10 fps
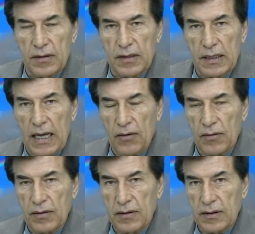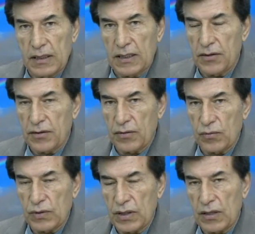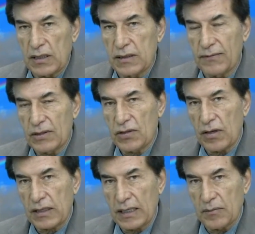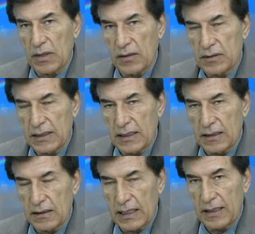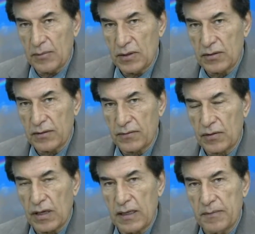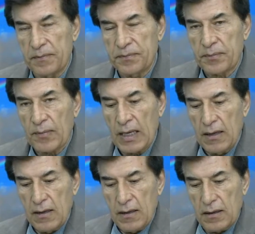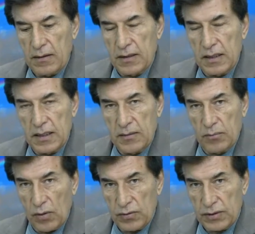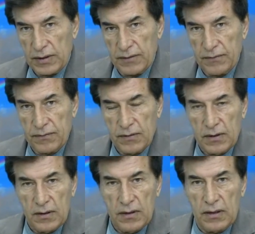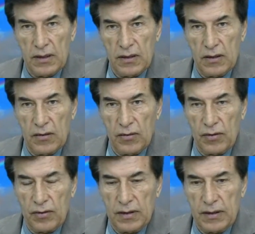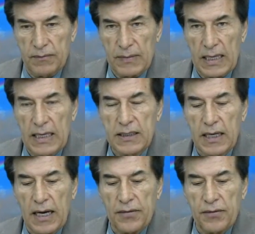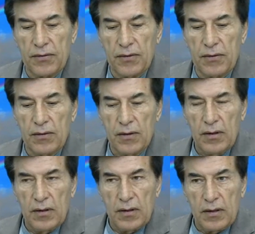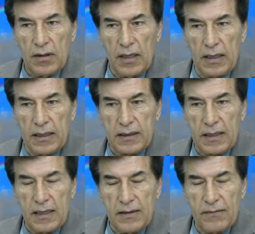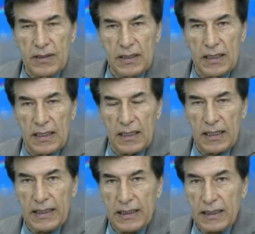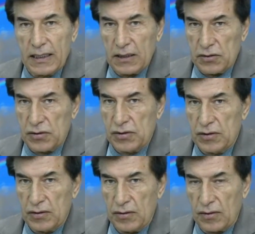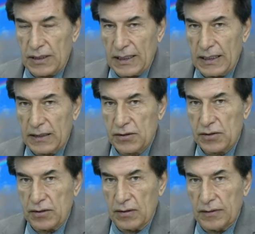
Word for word: Now, uh, here we are not even talking about the element of crime, uh, the motive, uh, or uh, any other uh, kind of a linkage or connection